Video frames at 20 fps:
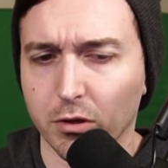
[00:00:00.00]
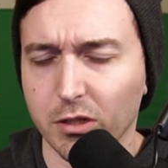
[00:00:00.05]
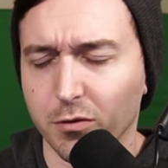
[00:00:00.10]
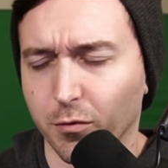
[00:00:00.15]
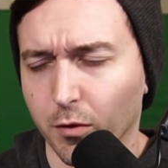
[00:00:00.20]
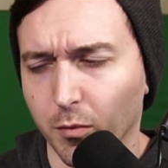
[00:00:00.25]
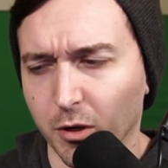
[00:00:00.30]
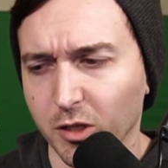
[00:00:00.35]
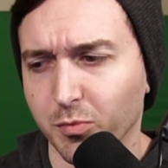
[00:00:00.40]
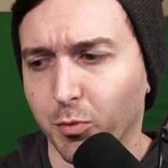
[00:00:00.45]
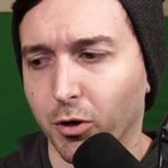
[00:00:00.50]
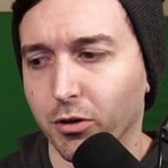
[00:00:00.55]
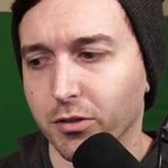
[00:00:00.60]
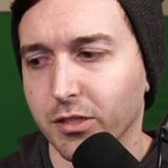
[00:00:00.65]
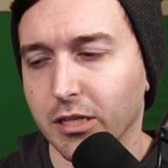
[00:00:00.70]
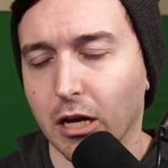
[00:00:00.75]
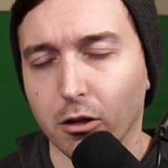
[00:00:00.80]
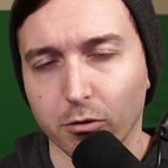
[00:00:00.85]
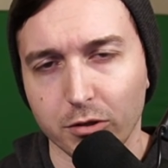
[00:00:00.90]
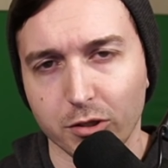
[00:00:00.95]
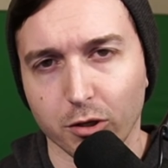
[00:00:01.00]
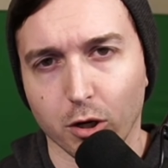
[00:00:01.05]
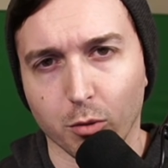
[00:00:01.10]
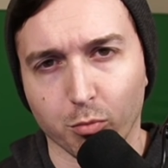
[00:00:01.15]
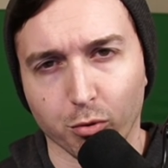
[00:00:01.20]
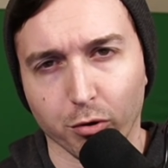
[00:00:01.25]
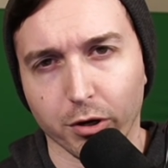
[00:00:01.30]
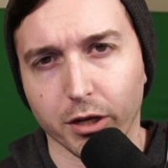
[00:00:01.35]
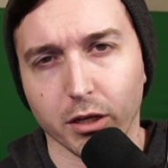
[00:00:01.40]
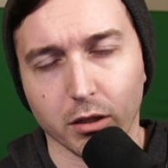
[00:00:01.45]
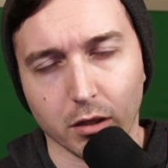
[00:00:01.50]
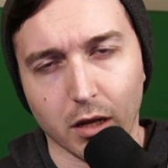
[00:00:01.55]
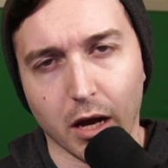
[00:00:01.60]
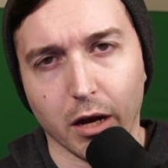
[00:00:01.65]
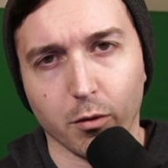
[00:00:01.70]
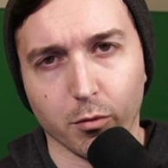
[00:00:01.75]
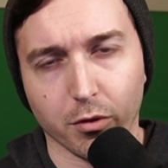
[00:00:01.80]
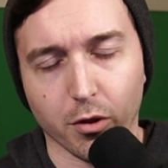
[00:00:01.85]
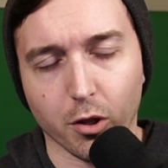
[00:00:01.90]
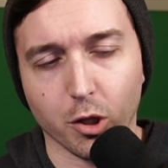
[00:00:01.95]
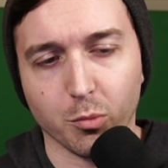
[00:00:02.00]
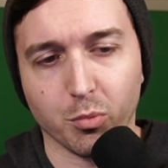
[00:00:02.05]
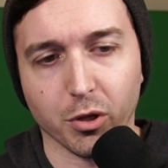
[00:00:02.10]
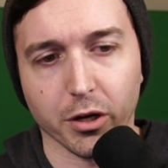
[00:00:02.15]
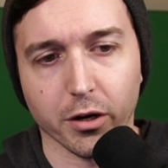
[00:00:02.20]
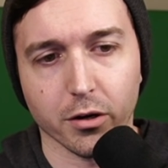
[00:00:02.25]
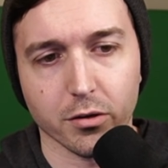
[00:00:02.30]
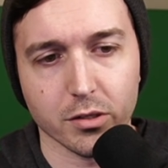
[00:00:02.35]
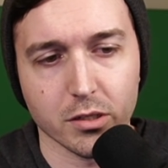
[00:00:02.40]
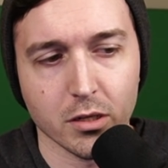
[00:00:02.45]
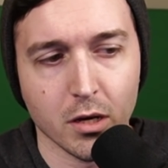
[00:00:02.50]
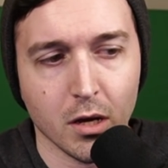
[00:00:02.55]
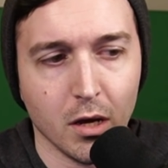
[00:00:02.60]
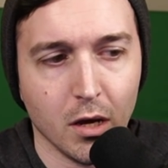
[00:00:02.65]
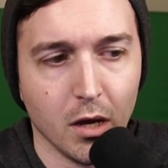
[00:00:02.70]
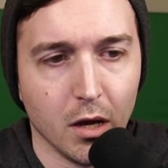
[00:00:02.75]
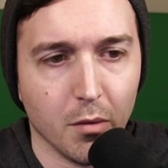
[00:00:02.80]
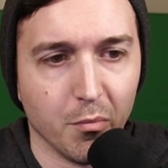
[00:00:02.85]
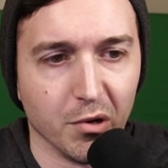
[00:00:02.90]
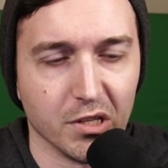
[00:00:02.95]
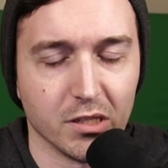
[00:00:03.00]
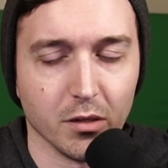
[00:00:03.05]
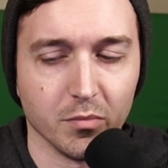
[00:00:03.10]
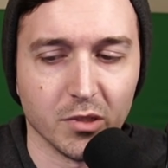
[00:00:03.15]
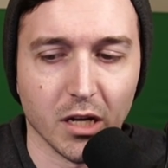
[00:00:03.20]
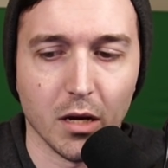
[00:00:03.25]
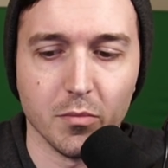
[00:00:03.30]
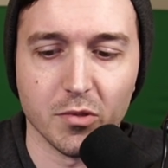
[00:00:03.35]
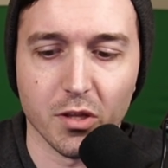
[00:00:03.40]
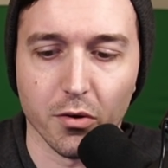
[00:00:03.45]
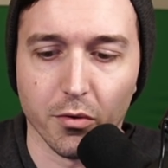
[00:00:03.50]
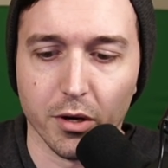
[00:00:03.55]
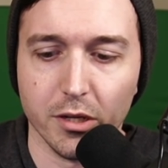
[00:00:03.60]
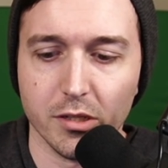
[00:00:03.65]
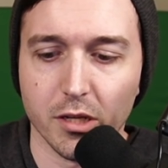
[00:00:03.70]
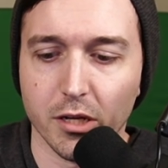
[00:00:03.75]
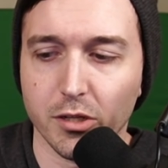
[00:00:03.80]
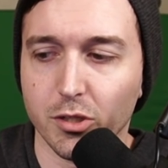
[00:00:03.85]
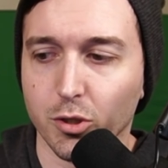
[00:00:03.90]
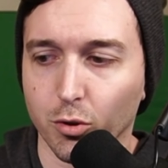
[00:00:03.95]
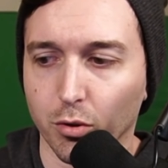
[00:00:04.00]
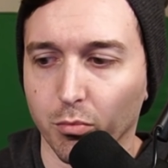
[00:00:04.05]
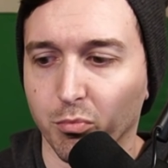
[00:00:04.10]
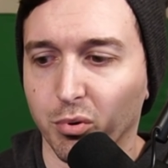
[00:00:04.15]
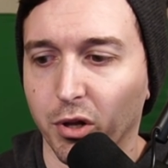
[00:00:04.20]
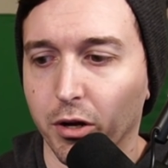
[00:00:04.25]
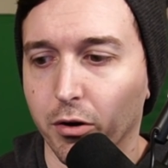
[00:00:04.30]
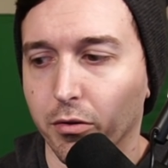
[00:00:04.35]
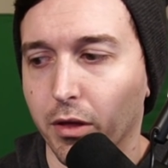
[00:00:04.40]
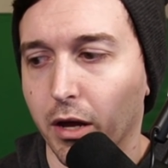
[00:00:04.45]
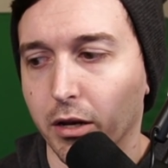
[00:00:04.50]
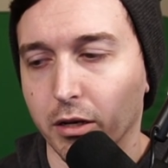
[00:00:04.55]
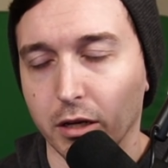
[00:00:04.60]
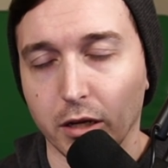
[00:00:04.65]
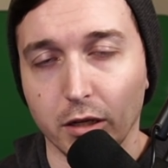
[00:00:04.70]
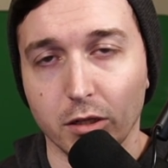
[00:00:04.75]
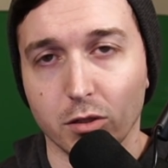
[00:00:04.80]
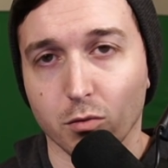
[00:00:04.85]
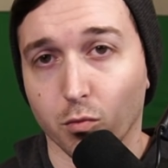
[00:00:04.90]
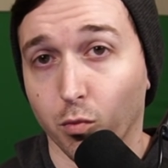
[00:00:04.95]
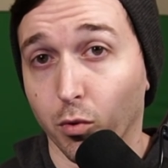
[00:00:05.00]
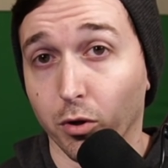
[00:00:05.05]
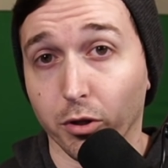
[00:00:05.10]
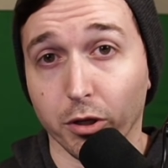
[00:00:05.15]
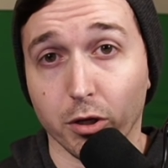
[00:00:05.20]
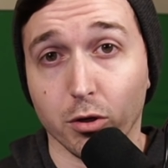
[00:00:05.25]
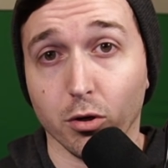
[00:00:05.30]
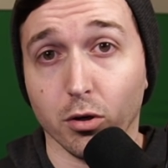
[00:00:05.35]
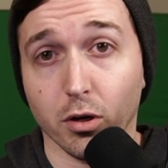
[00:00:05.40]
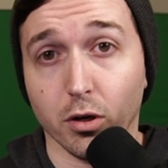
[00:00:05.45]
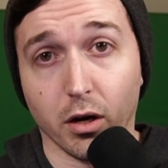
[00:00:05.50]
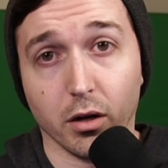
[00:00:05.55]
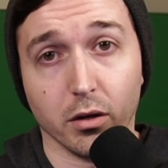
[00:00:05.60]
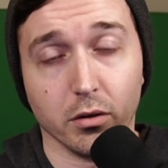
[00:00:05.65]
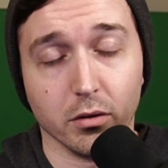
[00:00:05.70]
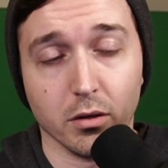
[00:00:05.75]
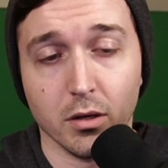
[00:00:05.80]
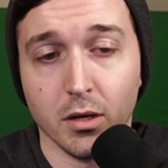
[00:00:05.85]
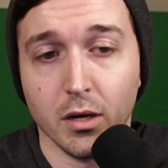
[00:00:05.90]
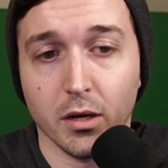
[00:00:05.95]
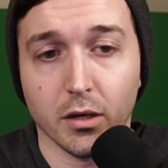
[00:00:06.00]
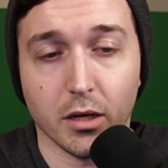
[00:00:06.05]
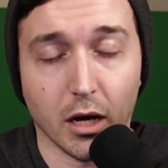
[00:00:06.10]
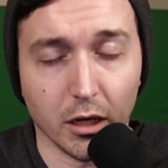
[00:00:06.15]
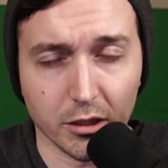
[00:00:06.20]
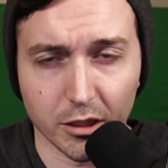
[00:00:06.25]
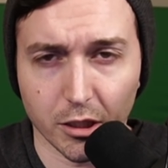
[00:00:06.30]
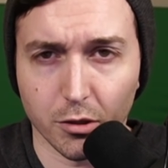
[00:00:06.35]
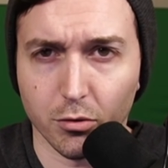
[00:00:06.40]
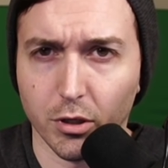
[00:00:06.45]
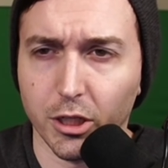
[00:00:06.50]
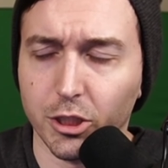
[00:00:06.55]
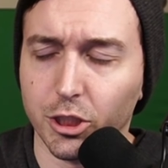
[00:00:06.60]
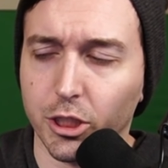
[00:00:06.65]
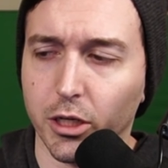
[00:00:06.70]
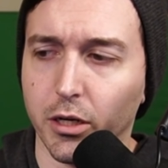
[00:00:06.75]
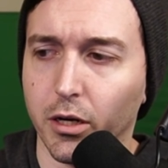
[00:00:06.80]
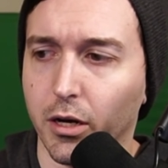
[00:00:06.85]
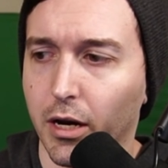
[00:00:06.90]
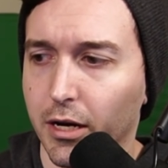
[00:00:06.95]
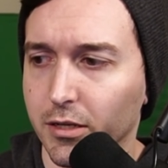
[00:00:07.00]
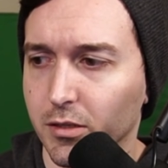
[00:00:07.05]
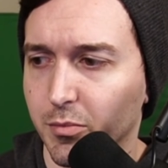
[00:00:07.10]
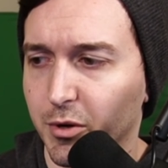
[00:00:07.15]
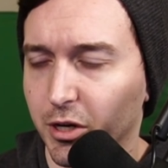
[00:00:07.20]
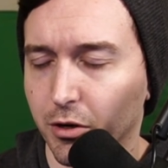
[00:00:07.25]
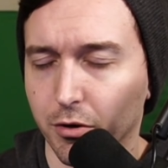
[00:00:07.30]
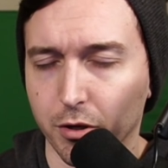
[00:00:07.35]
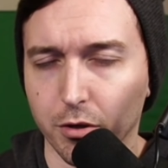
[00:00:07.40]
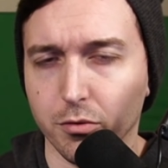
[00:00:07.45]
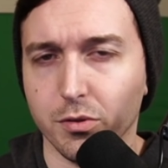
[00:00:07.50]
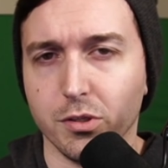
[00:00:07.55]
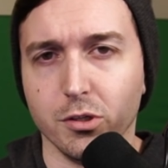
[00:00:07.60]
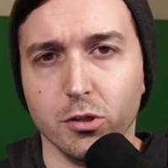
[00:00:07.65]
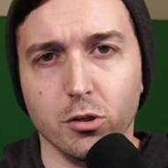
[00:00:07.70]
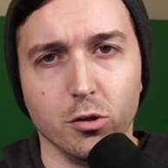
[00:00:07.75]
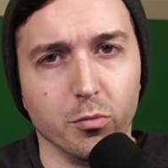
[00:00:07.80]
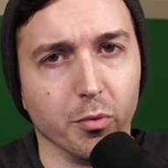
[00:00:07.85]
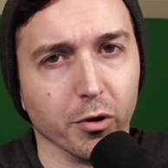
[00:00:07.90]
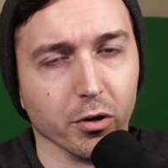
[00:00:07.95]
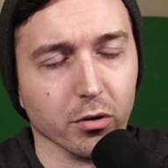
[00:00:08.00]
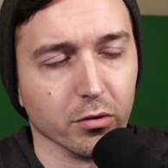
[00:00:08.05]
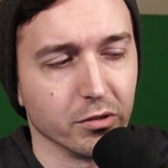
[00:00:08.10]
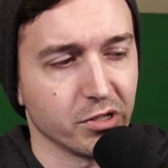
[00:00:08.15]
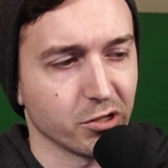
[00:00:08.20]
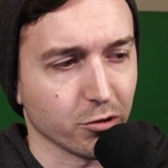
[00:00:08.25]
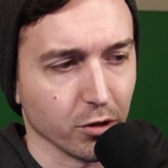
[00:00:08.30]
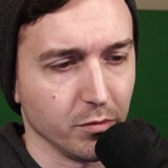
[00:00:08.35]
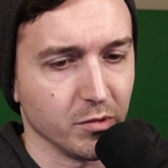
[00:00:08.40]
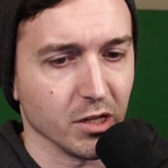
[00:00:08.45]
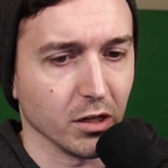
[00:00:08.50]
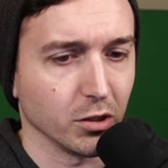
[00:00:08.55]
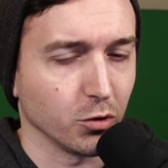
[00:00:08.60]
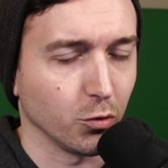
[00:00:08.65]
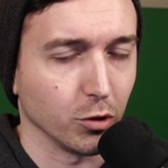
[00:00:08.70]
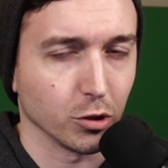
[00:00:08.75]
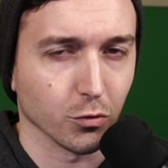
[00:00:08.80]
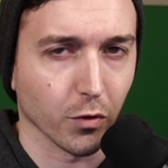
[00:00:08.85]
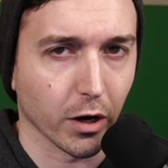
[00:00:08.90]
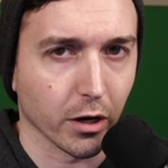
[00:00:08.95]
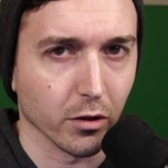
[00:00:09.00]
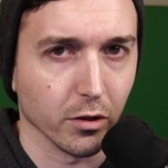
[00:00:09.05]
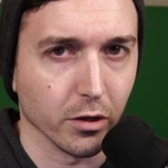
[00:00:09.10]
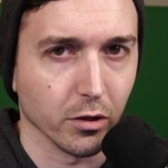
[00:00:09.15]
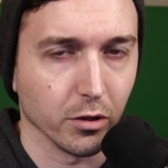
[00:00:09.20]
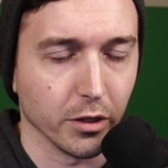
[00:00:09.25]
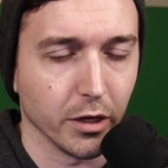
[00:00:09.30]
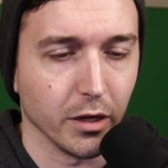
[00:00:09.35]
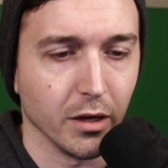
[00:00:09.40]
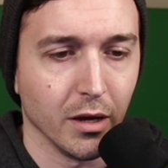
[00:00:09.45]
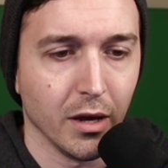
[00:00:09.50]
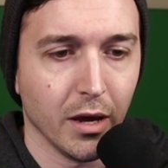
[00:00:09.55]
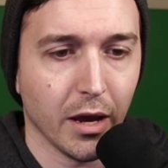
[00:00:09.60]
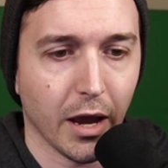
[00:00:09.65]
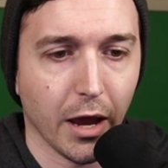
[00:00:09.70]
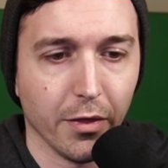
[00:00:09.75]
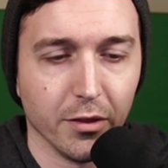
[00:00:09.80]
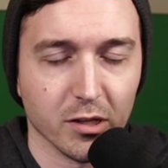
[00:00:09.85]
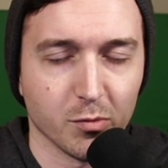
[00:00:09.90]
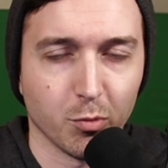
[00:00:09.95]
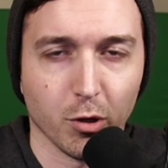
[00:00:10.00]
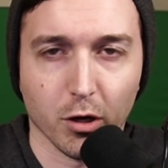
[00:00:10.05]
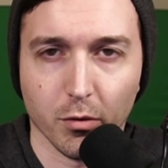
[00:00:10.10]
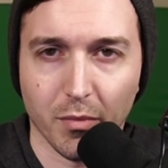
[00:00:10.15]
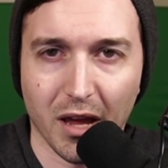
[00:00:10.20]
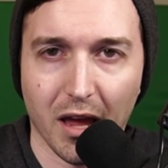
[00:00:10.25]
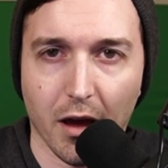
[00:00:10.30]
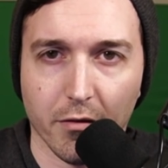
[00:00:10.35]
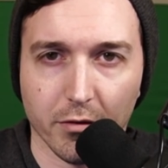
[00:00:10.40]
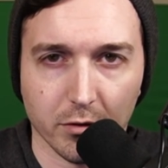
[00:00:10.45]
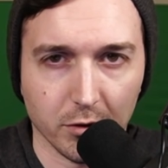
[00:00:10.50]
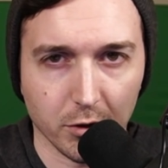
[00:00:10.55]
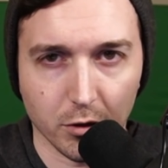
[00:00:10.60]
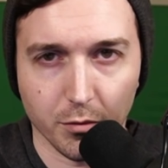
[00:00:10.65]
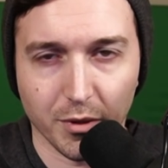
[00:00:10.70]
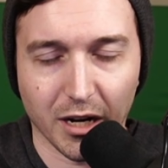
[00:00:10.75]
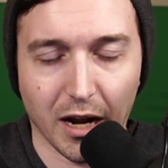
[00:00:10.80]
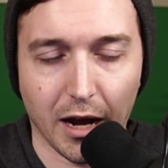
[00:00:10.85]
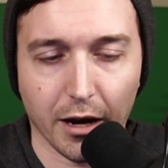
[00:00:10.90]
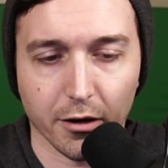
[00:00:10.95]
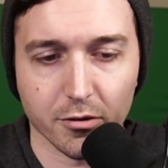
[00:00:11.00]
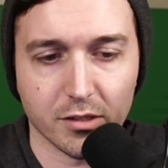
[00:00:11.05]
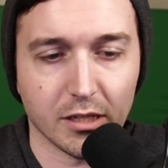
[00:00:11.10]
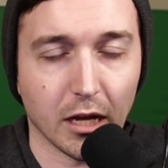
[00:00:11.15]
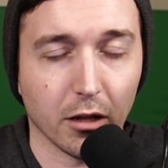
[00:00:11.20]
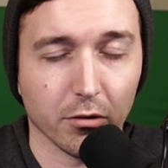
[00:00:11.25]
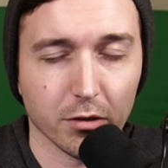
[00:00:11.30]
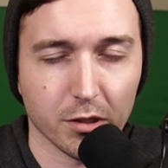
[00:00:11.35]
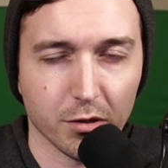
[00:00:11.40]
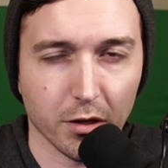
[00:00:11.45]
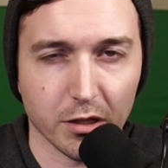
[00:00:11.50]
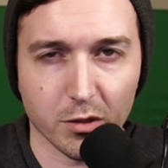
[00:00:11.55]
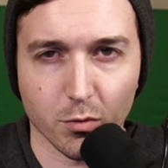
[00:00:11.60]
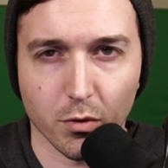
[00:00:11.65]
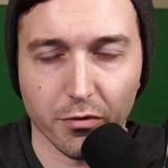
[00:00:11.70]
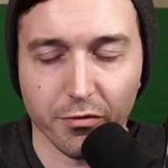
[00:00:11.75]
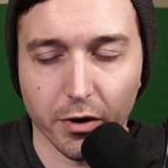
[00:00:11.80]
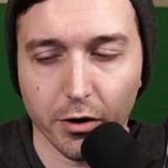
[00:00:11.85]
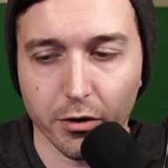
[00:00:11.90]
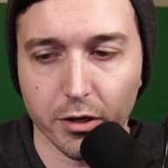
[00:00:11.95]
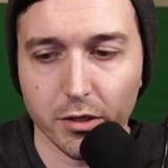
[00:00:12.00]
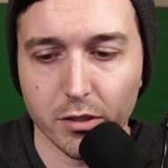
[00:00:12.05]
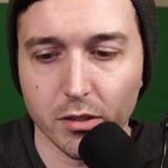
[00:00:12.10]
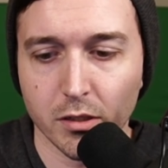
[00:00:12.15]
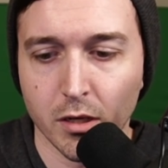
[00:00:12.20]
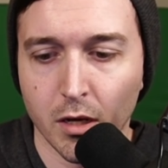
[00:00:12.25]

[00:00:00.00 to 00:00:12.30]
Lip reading: For the most part, salaries are all pretty in line with all the players, but sometimes there is a certain player that is really good on content creation and has a bigger YouTube or streams on Twitch regularly, and this player may have a little bit higher salary, so that's what it varies.